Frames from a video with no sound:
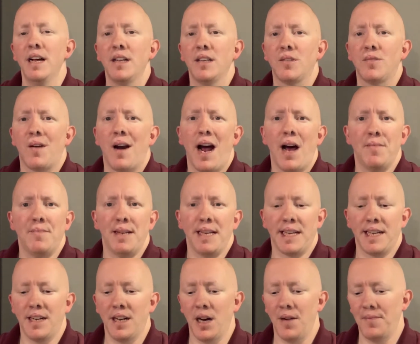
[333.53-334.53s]
to where I
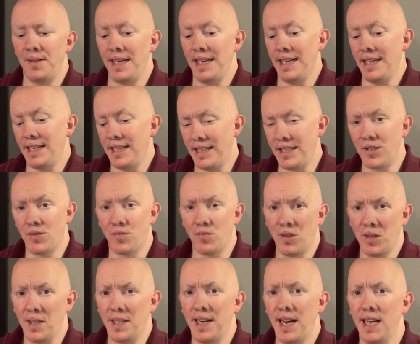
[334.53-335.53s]
pick it up, and it's a
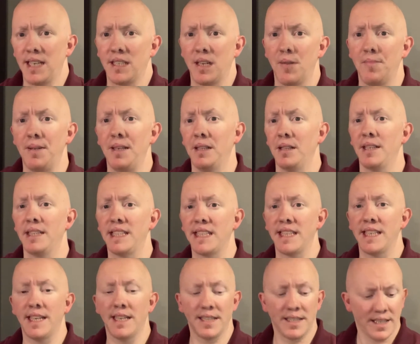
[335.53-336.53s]
really nice appealing
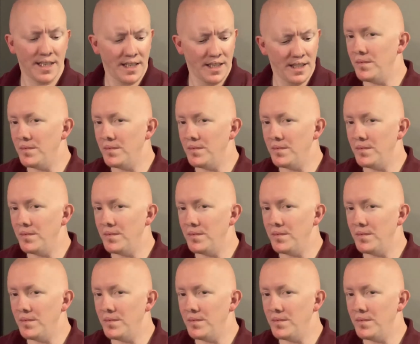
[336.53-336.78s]
scent.